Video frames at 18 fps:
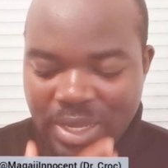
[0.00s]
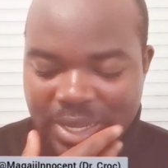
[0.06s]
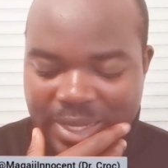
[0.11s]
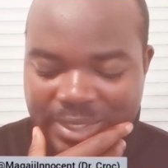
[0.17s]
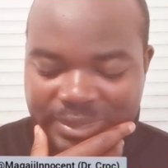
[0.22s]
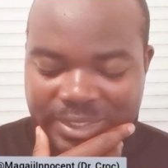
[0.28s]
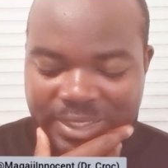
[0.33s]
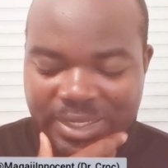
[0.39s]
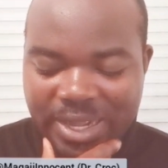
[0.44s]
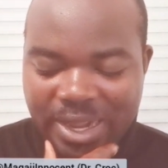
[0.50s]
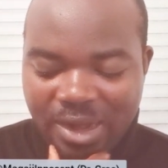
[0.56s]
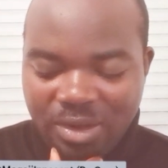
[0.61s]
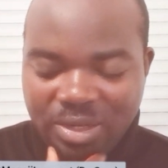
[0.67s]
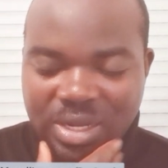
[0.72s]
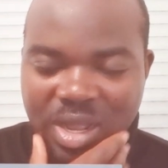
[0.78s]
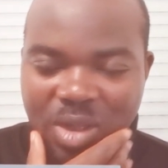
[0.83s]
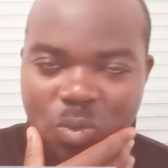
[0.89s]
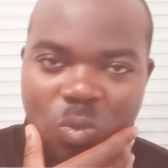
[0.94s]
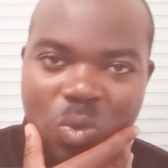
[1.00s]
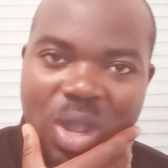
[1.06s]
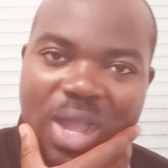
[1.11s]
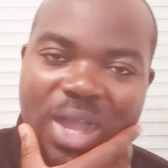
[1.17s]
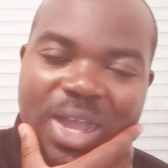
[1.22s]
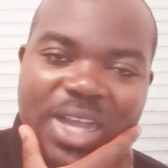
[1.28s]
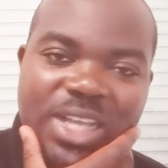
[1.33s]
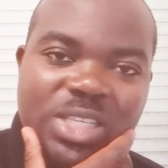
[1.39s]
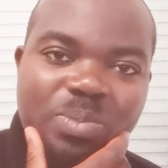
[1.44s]
And then another
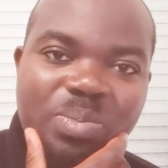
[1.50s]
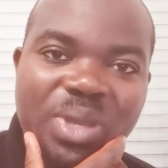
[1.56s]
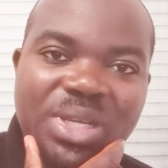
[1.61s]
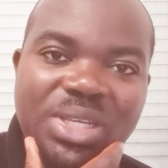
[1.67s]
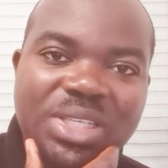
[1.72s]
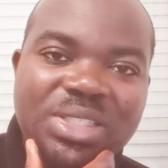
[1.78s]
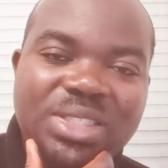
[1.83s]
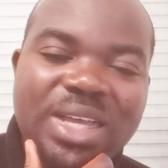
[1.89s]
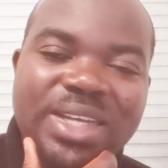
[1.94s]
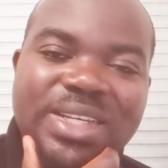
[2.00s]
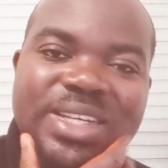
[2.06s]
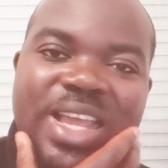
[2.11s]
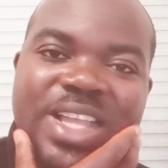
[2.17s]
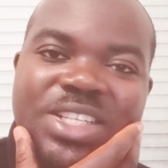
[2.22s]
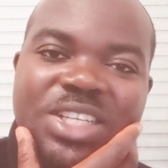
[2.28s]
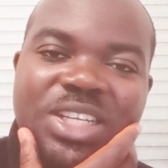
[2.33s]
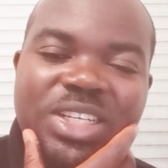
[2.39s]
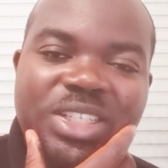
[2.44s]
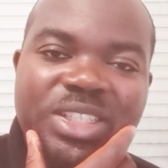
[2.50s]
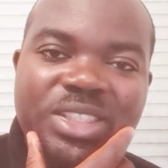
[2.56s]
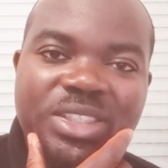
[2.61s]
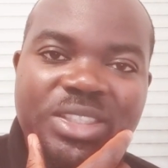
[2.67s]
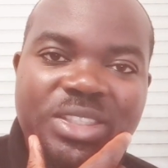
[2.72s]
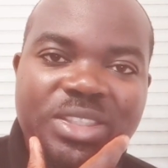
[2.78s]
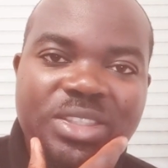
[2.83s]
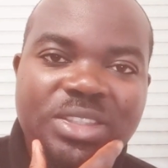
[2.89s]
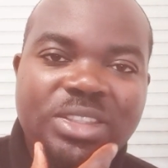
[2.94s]
aspect is that
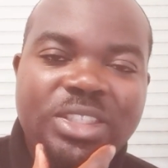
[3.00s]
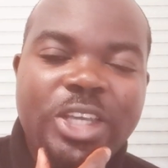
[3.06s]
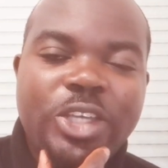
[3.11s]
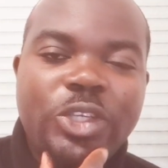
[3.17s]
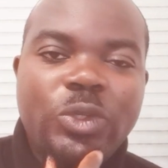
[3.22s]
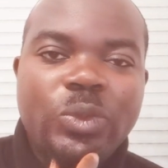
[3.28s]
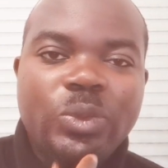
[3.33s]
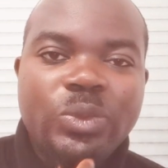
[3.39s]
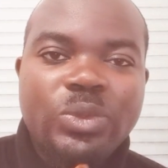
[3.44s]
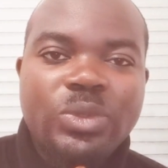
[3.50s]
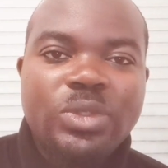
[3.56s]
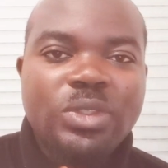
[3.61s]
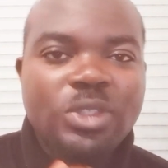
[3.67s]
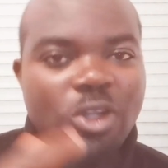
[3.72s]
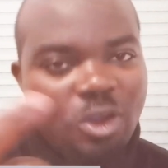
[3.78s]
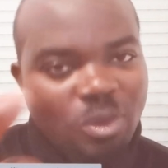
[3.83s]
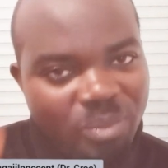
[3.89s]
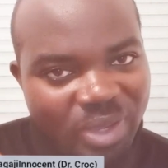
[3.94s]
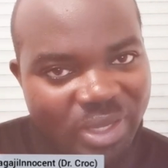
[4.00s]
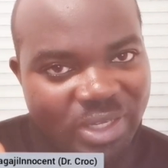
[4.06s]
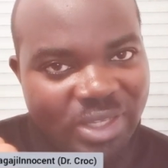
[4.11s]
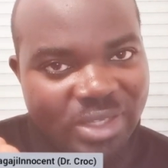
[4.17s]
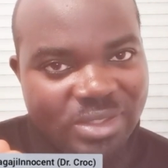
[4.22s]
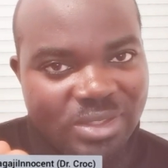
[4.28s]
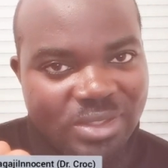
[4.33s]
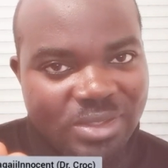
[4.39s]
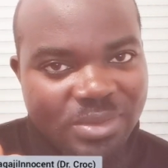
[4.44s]
Nigerians, they use
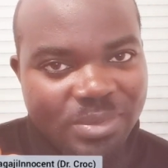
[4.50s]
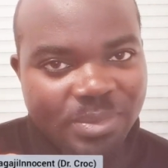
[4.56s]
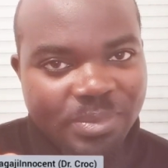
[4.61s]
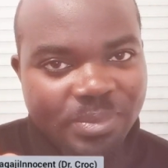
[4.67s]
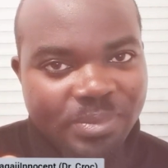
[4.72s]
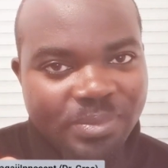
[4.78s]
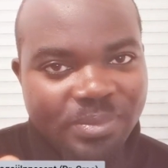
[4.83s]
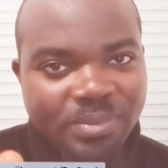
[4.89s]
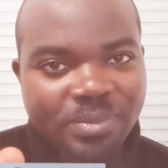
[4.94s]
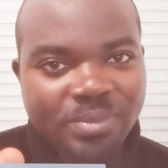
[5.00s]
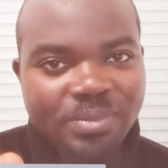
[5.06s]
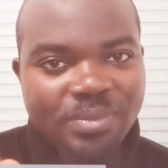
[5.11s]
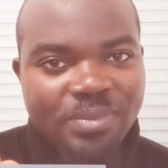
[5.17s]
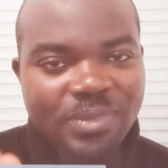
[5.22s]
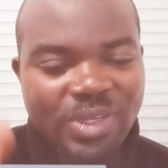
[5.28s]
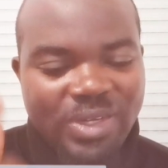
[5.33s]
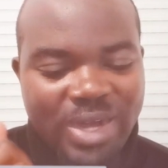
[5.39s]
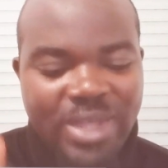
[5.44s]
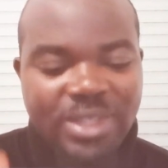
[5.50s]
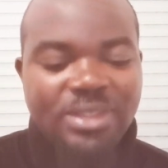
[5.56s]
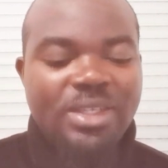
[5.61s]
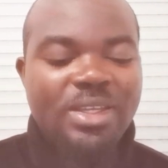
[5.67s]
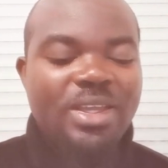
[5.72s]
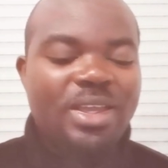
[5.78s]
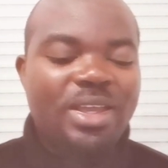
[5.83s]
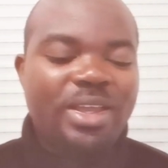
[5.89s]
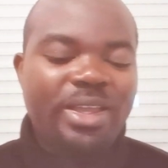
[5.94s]
comedians, right?
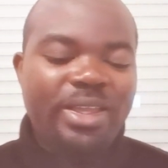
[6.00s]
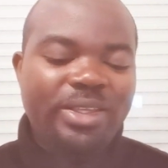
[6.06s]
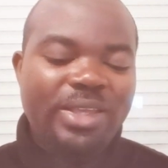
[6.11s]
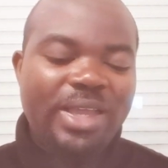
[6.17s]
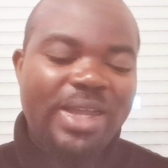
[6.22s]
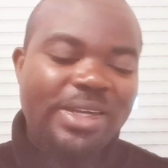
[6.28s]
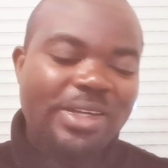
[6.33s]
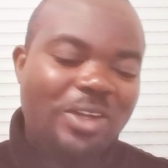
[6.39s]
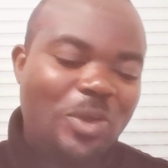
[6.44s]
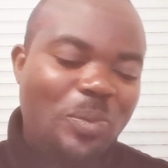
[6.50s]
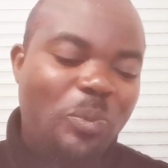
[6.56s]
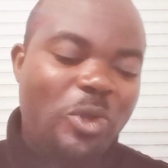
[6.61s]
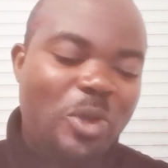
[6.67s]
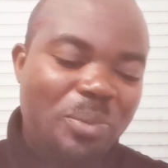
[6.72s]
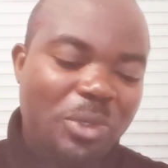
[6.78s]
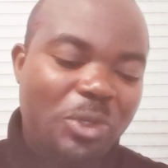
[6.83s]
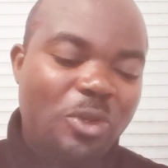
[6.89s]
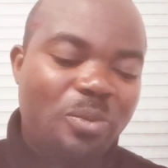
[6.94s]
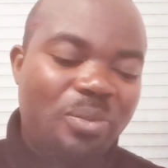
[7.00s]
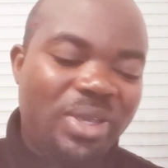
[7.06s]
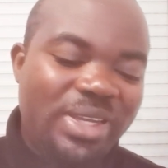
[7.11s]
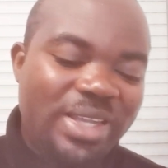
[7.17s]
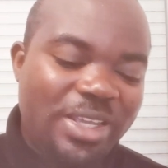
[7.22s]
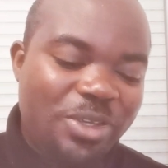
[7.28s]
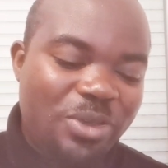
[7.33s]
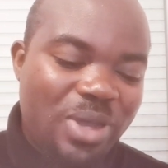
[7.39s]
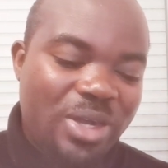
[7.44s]
You're an upcoming
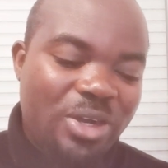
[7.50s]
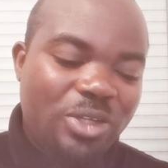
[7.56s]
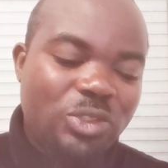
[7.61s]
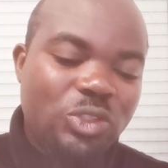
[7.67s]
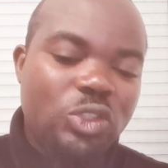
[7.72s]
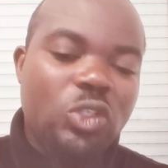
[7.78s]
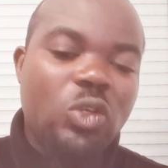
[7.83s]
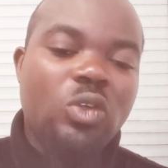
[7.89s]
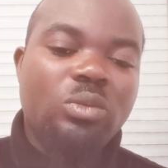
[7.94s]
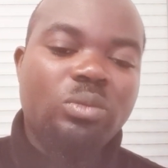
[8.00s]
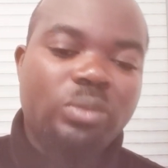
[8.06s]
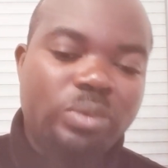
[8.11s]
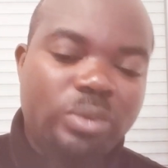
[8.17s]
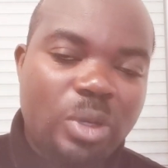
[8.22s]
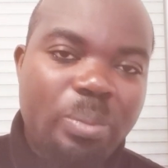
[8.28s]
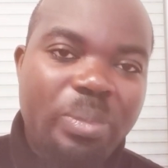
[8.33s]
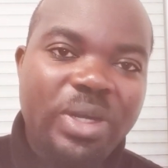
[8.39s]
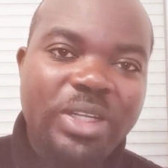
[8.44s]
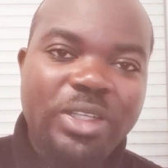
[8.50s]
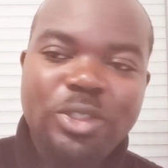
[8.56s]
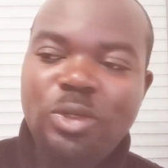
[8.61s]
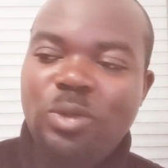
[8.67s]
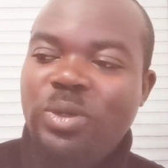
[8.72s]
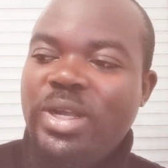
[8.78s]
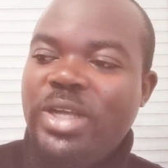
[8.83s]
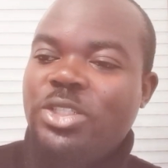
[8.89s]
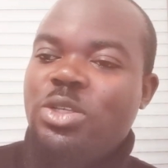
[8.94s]
comedian, you are not known properly.
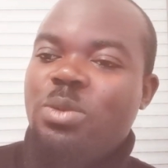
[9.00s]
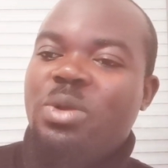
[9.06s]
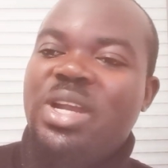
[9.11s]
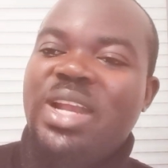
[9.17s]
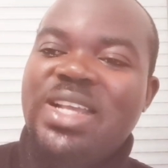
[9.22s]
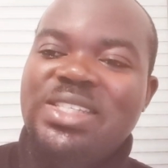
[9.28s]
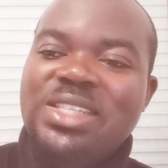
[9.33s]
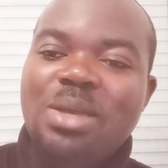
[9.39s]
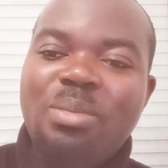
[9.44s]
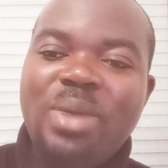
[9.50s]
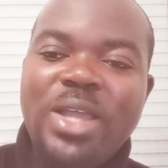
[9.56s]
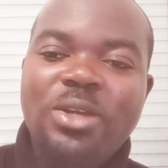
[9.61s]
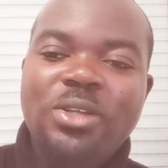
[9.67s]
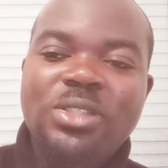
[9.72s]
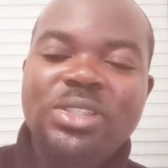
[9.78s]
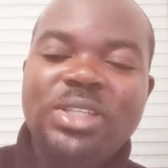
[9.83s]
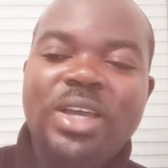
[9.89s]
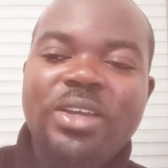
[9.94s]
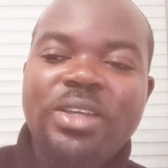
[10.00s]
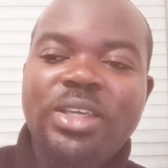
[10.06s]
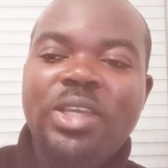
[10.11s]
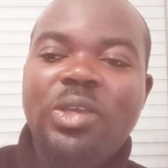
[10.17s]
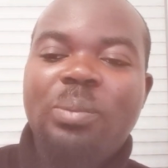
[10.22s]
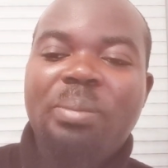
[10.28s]
Look at someone like Sabinus now.